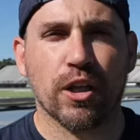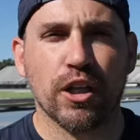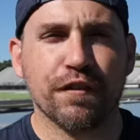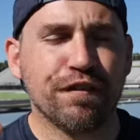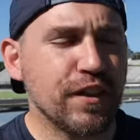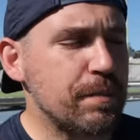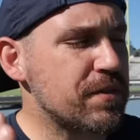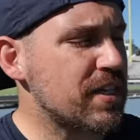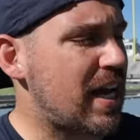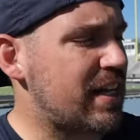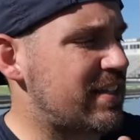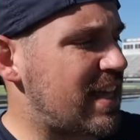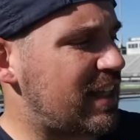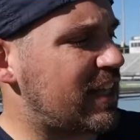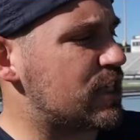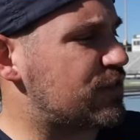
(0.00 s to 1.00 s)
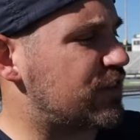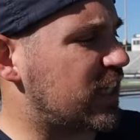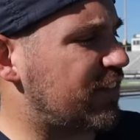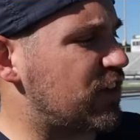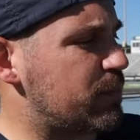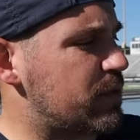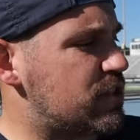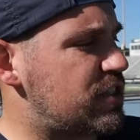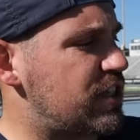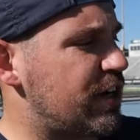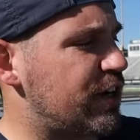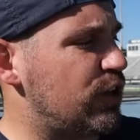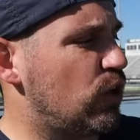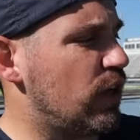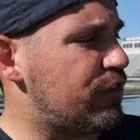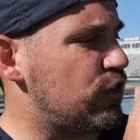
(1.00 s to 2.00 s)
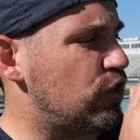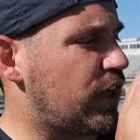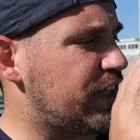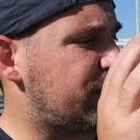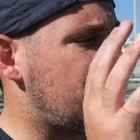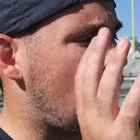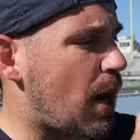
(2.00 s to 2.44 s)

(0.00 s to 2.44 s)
on the flip side to that less forgiving material, if you look at the